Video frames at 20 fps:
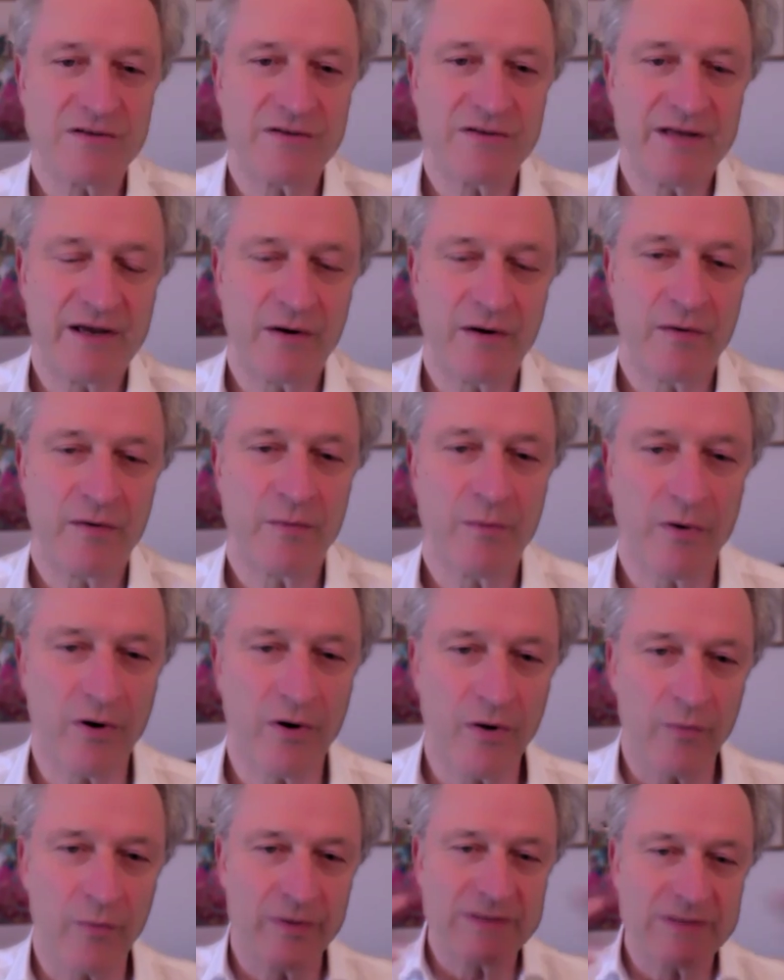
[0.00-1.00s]
they were
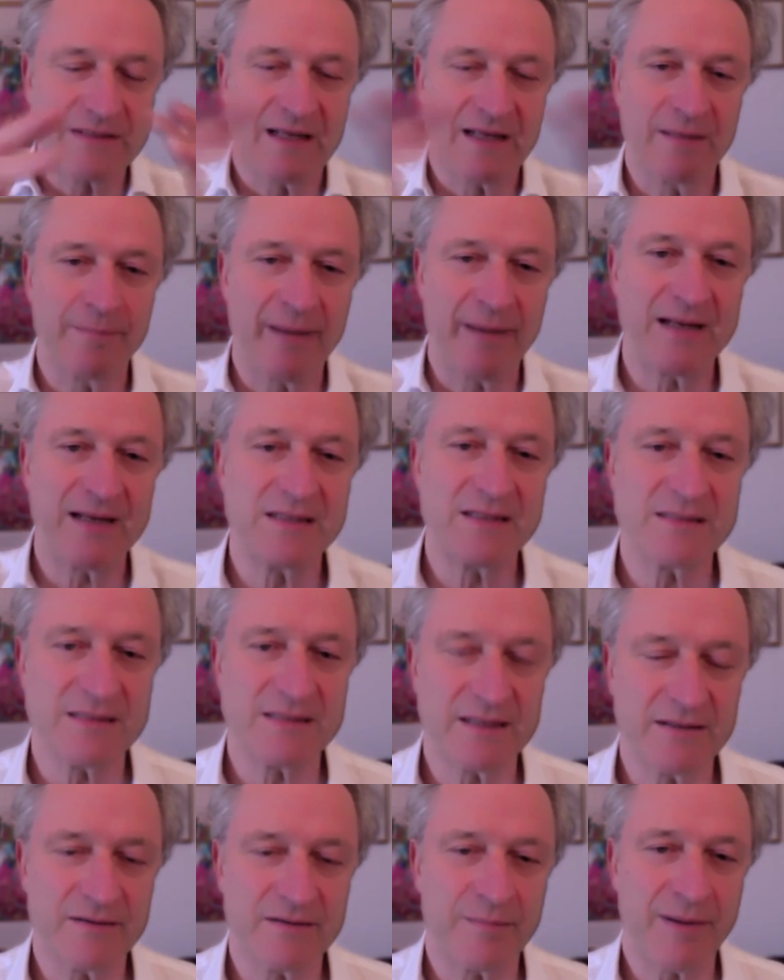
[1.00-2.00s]
always like
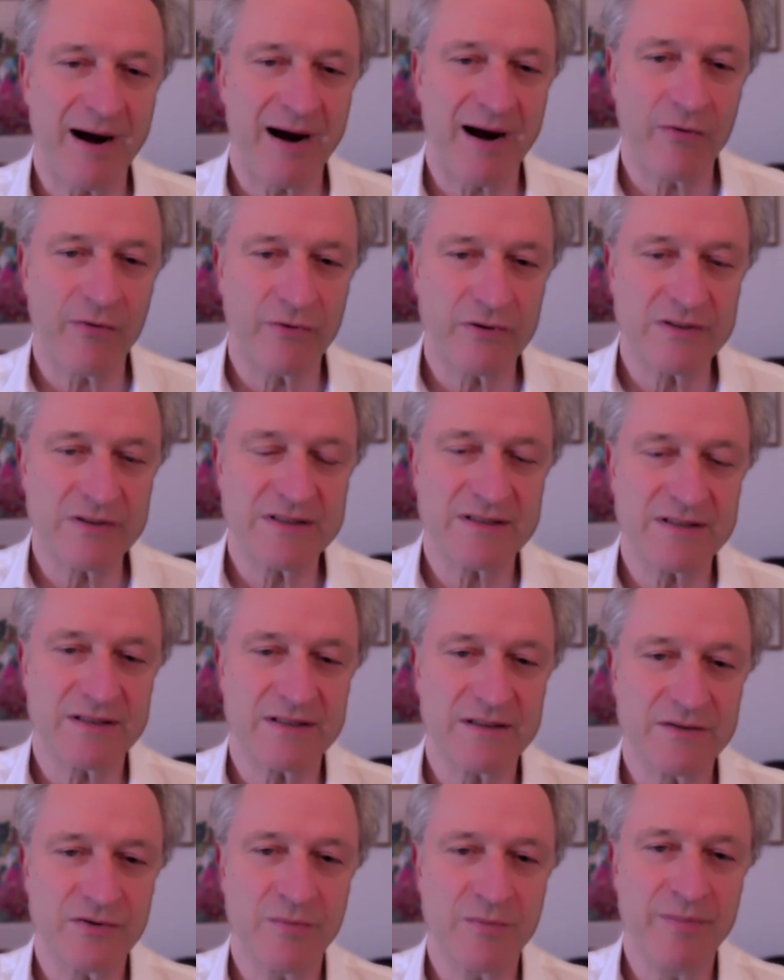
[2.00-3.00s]
balancing the powers
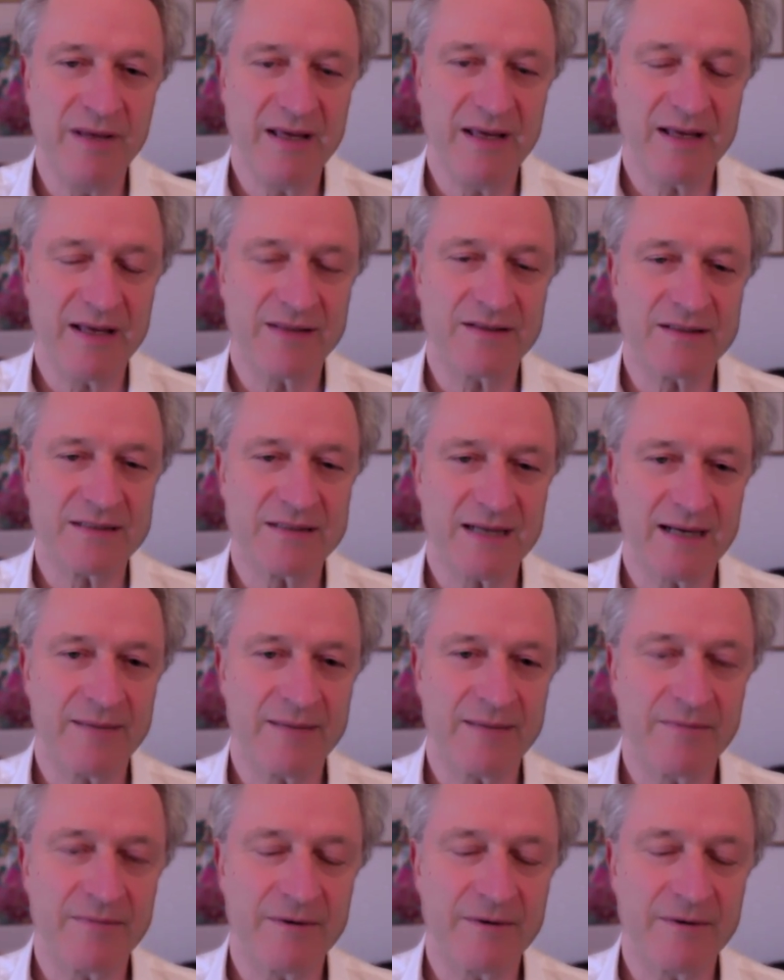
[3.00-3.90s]
to be at the time.